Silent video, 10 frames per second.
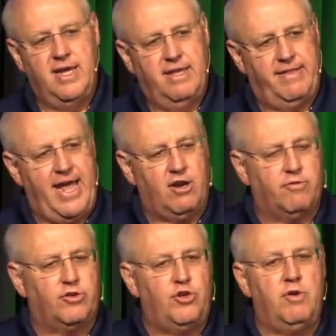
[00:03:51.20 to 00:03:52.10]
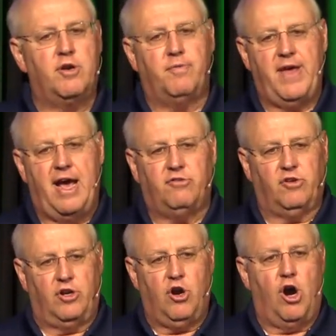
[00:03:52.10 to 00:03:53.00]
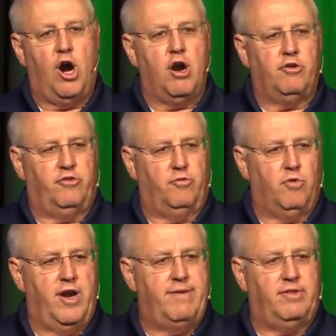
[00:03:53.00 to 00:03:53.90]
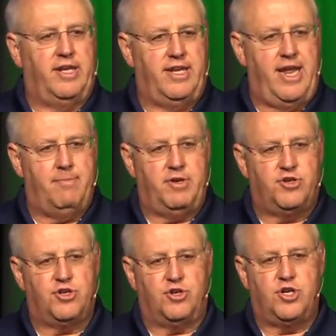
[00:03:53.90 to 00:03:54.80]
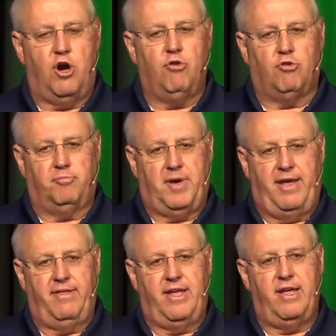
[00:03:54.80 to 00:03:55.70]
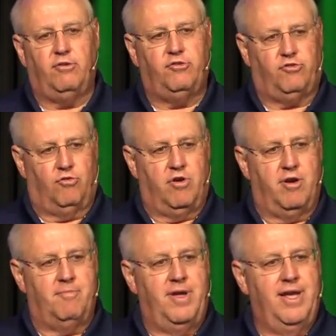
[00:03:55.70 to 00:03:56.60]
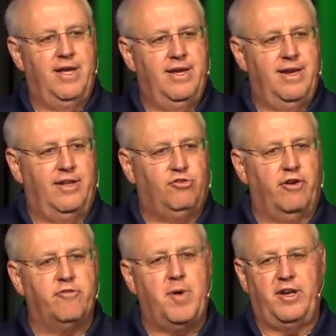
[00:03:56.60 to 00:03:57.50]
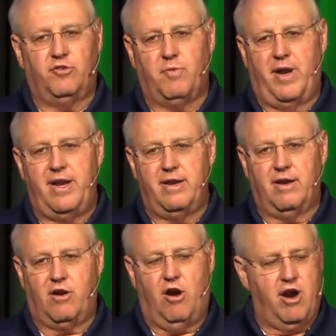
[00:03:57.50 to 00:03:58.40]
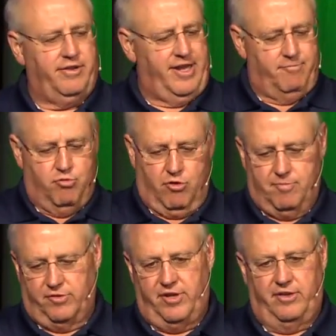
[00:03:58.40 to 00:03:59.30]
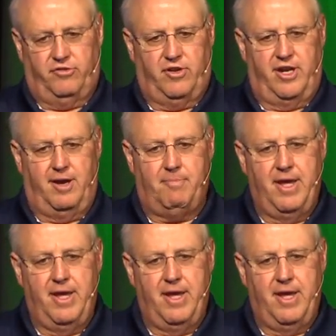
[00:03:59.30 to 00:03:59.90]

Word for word: they had over two hundred thousand cars that were heavily damaged to totaled by the hailstorm. And so everybody's renting a car, and they have portable tents set up.